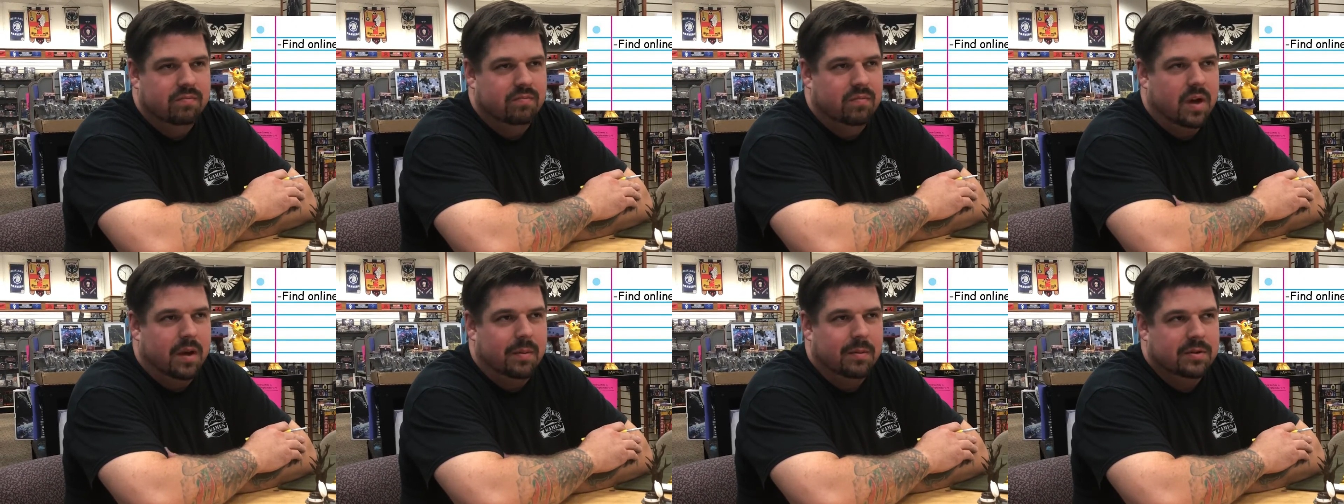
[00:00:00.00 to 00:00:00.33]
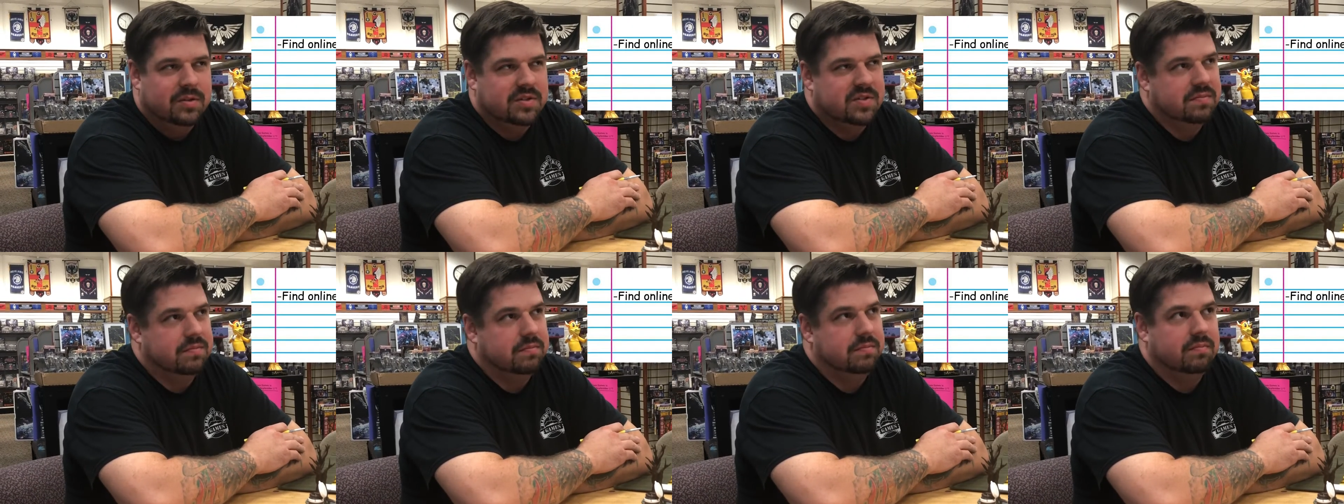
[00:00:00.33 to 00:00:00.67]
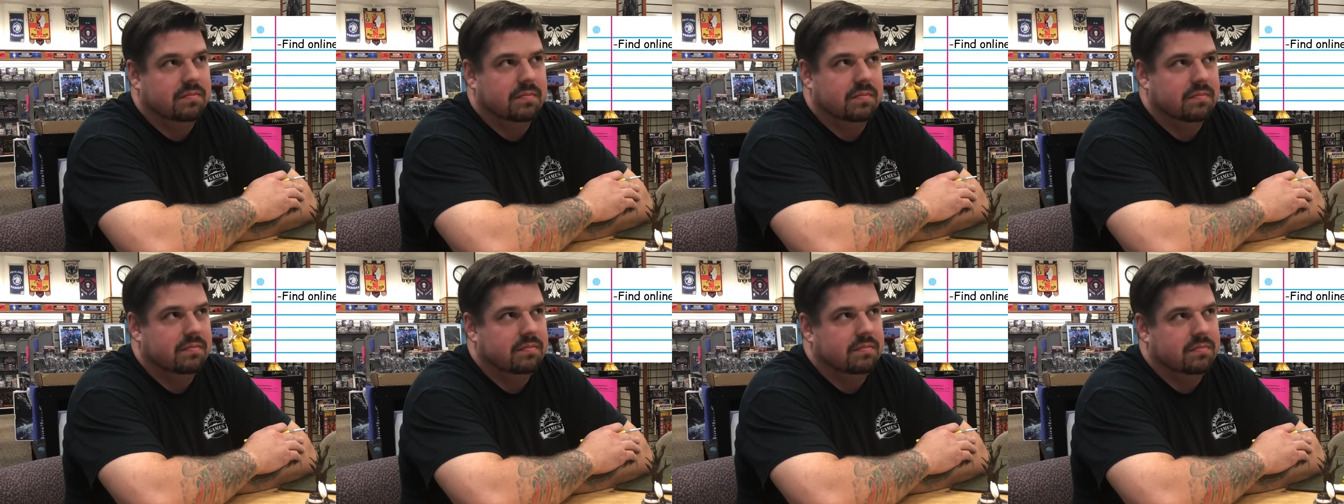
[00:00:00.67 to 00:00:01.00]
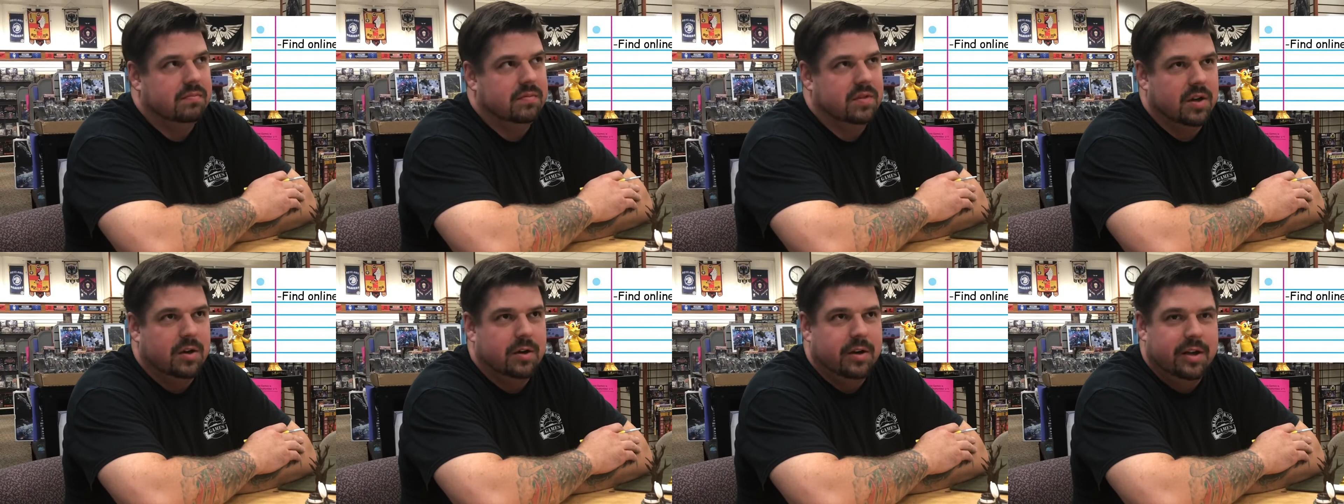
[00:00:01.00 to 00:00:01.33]
almost
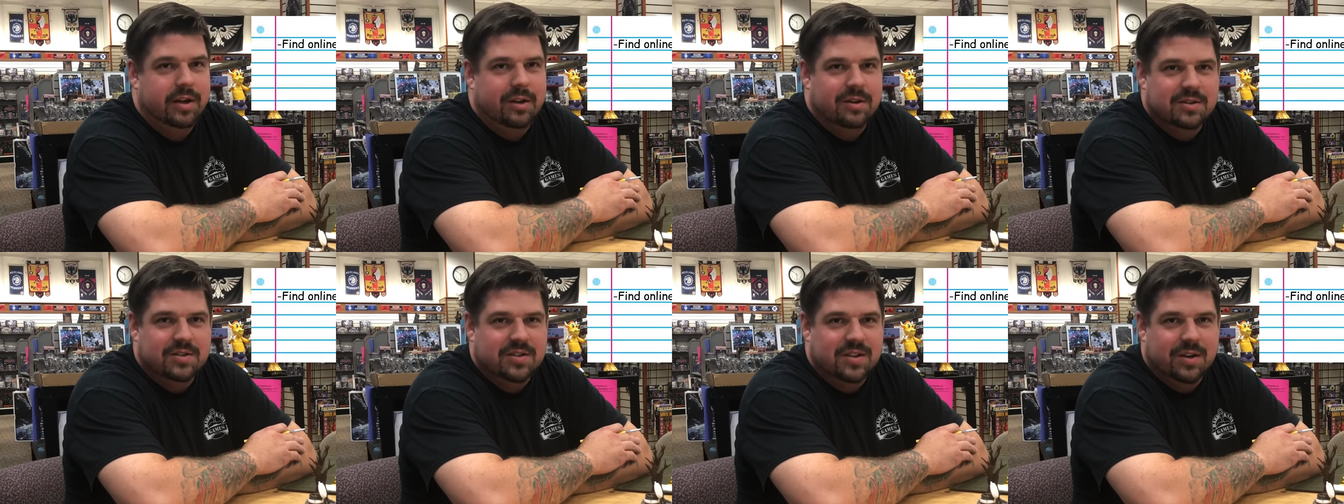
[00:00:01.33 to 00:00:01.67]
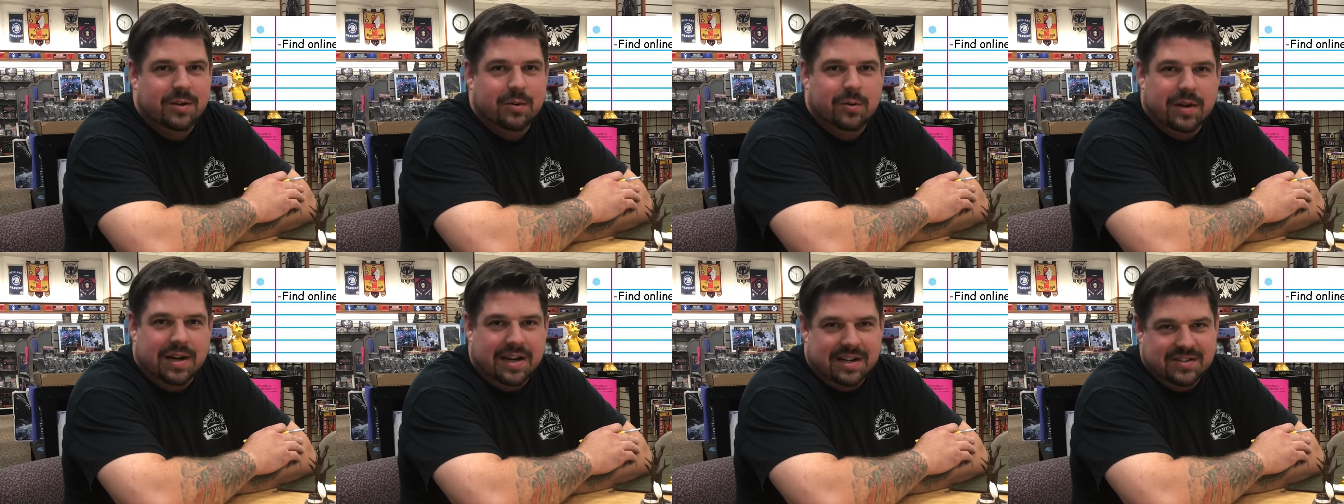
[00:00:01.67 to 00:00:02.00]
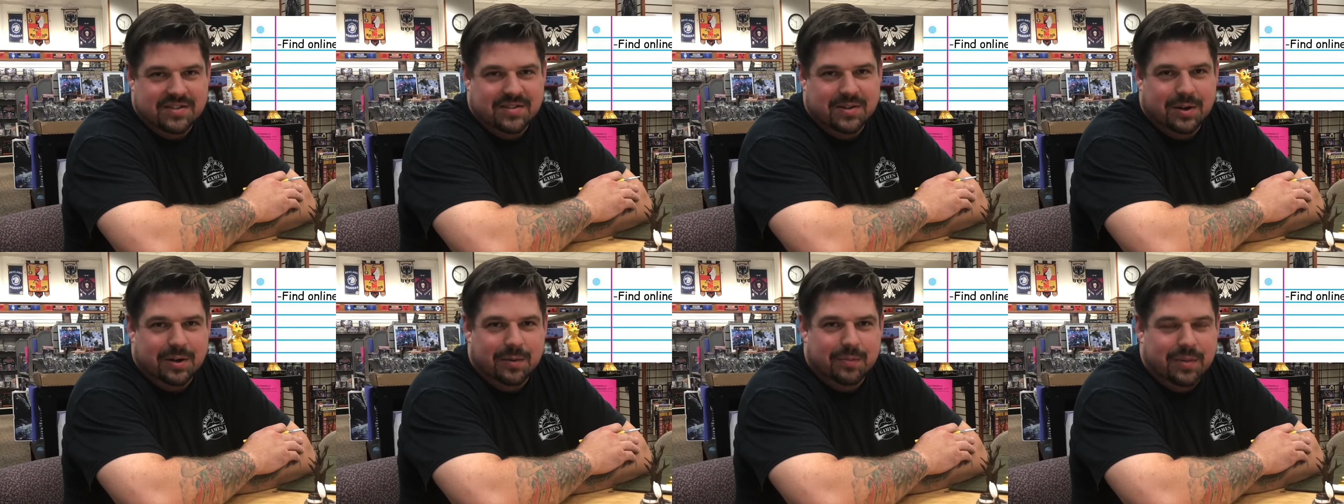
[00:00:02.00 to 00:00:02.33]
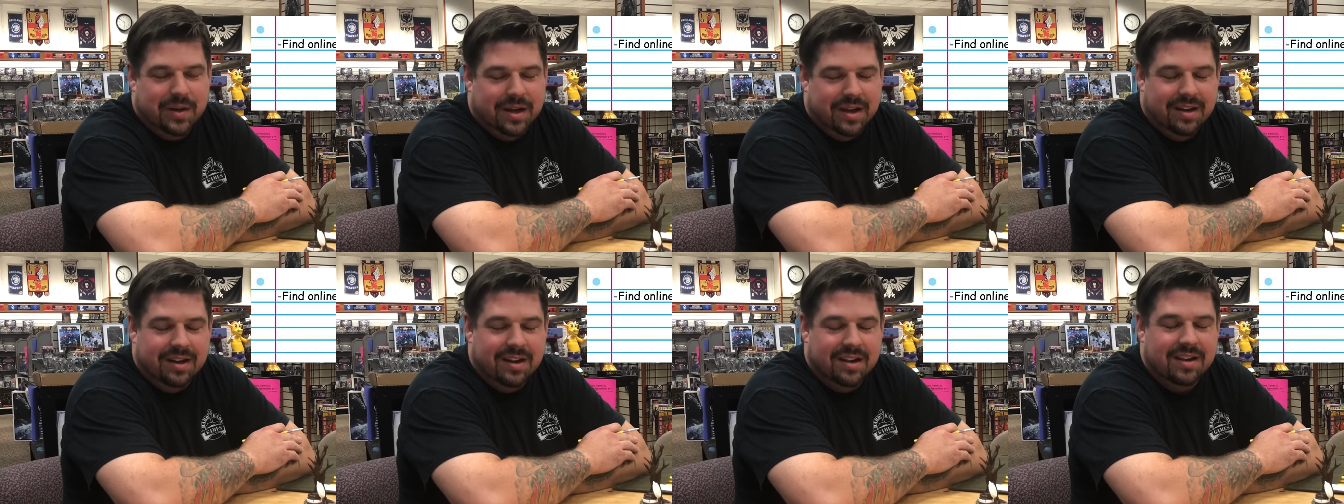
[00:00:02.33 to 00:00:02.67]
30 years ago when I started
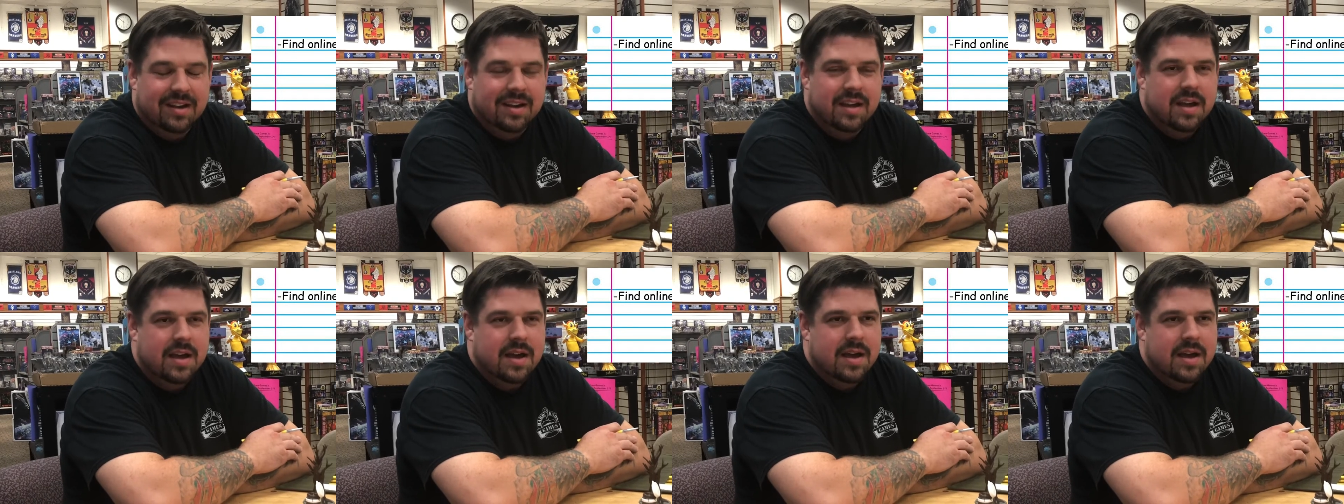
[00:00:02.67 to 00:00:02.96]
painting.